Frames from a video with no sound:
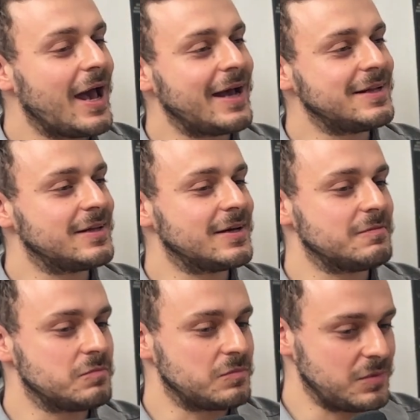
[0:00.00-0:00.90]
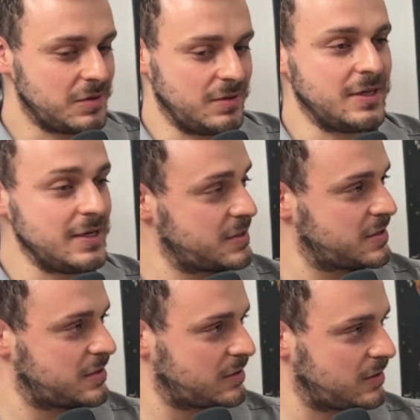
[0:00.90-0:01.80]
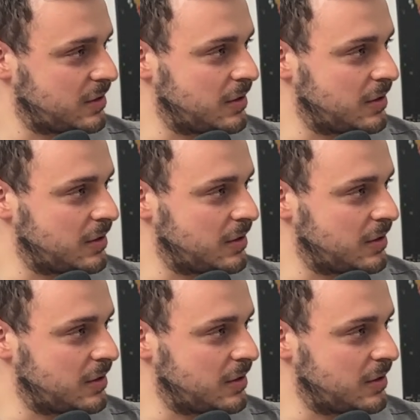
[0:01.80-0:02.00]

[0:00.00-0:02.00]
and this